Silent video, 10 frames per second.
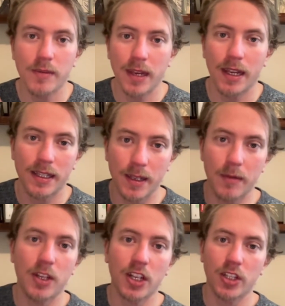meaning it's an
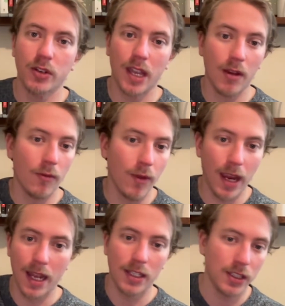objection you get
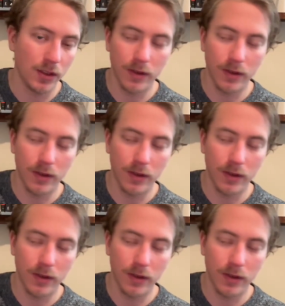right as